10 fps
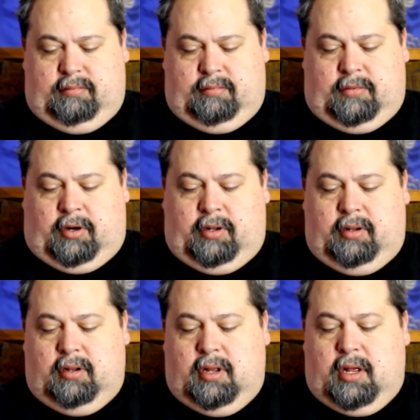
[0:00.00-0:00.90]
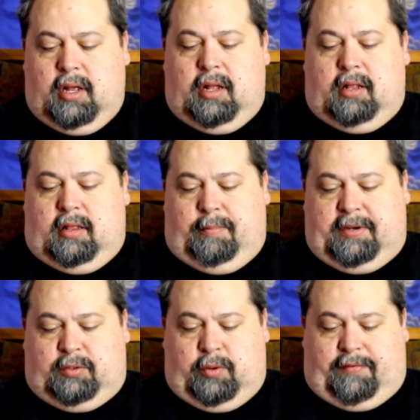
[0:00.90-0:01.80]
darn it the
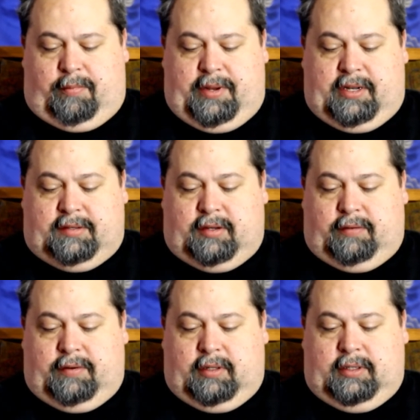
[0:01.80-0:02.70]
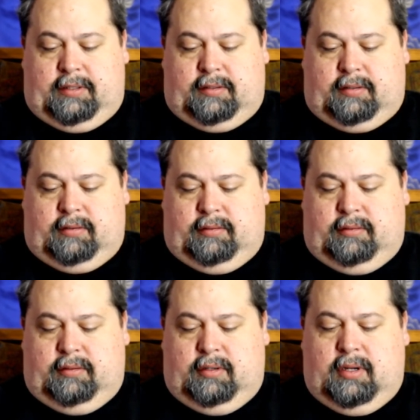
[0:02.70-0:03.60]
best way for me to solve it at least.
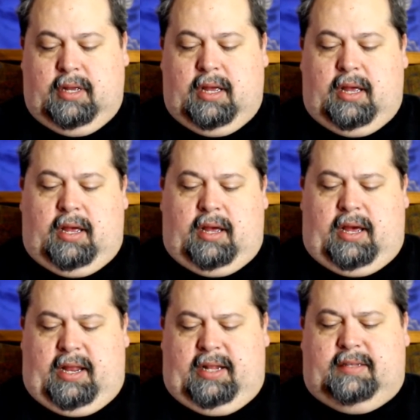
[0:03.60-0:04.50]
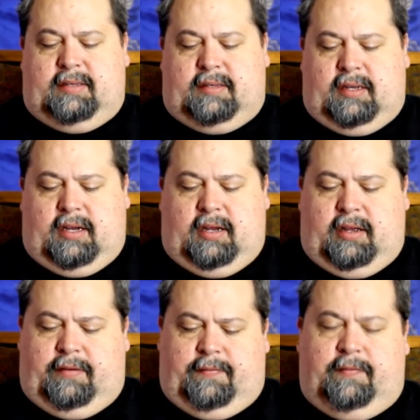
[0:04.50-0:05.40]
And it's, uh,
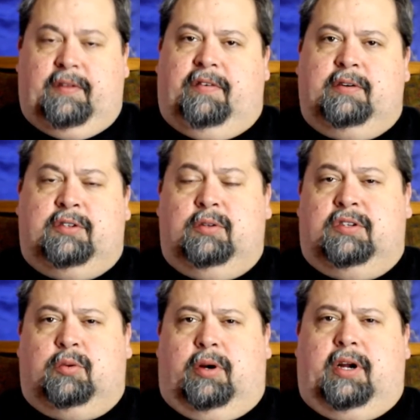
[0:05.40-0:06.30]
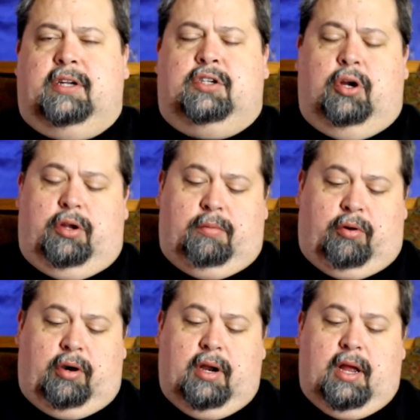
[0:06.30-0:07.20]
if, if I was doing this quicker, I could show you
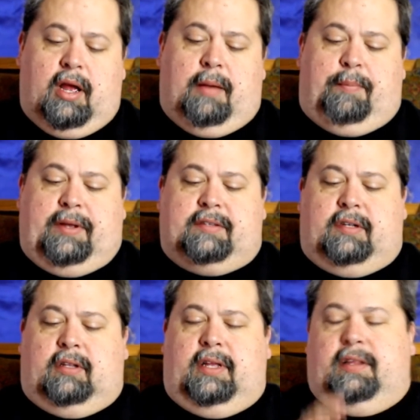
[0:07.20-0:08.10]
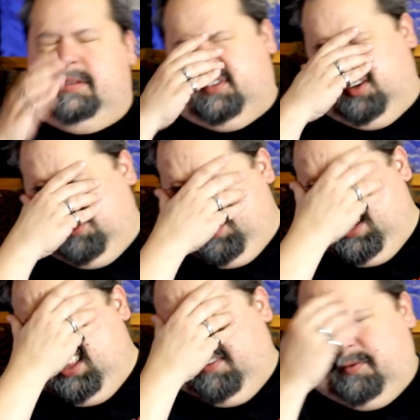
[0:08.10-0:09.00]
more. Basically, so
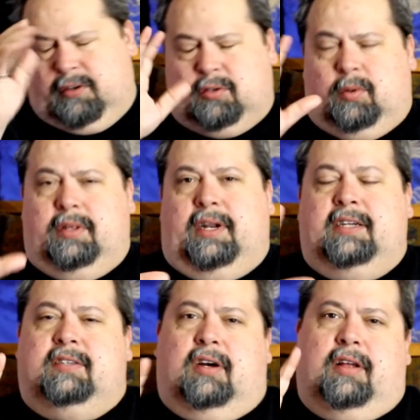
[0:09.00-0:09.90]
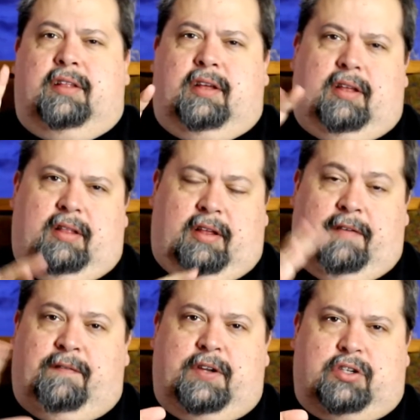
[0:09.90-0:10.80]
the, the first one that I saw, the, the
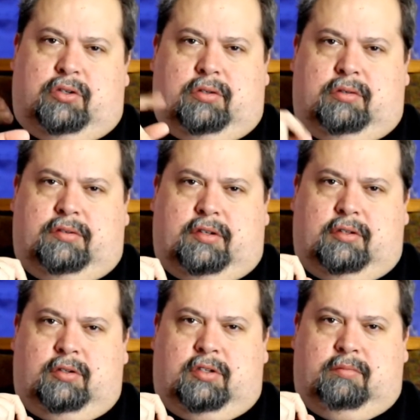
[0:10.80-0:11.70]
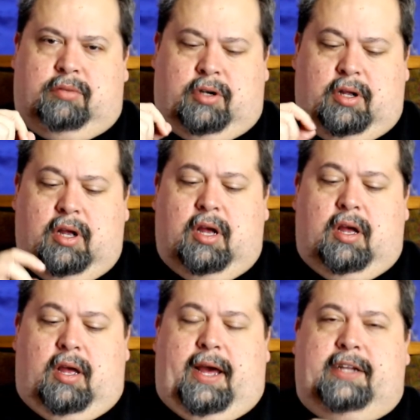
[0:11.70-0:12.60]
official solution book,
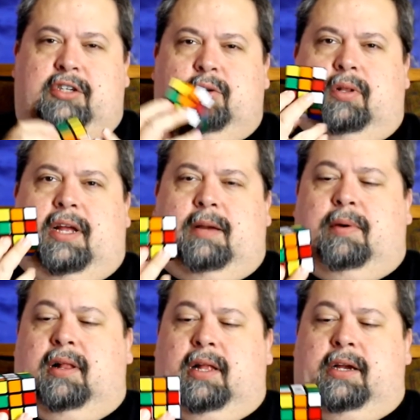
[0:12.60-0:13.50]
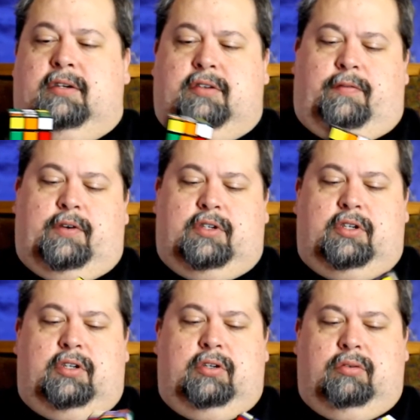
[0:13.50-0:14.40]
had you do it layer by layer. So first
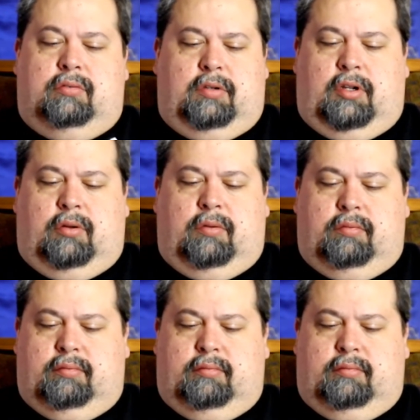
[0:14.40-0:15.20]
you do, you know,